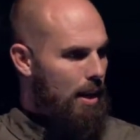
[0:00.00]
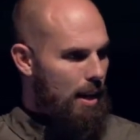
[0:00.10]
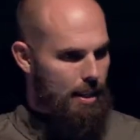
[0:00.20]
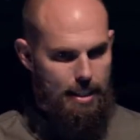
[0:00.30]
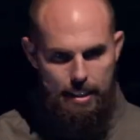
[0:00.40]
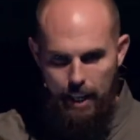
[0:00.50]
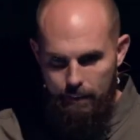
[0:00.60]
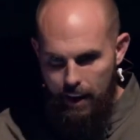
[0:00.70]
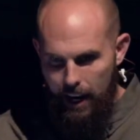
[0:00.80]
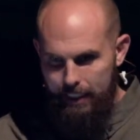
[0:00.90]
It says,
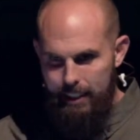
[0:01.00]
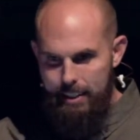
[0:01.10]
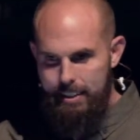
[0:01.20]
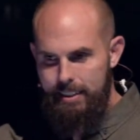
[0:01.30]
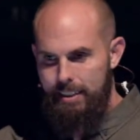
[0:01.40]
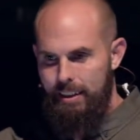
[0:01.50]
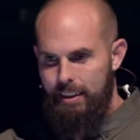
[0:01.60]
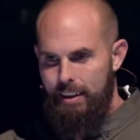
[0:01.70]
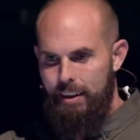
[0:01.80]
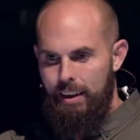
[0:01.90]
I've got this.
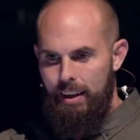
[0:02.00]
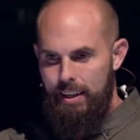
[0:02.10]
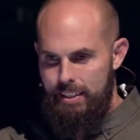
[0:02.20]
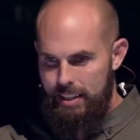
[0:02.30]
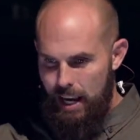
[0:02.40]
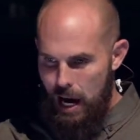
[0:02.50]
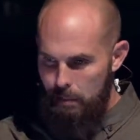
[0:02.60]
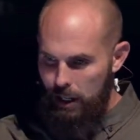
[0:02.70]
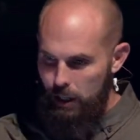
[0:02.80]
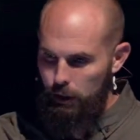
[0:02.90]
It says, I'm
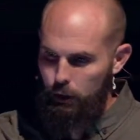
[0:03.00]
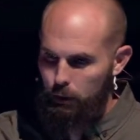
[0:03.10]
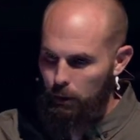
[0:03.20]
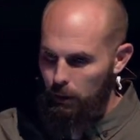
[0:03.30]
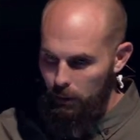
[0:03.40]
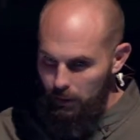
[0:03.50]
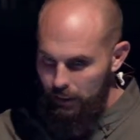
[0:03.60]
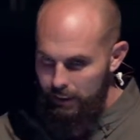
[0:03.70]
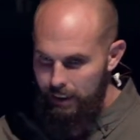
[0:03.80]
in control.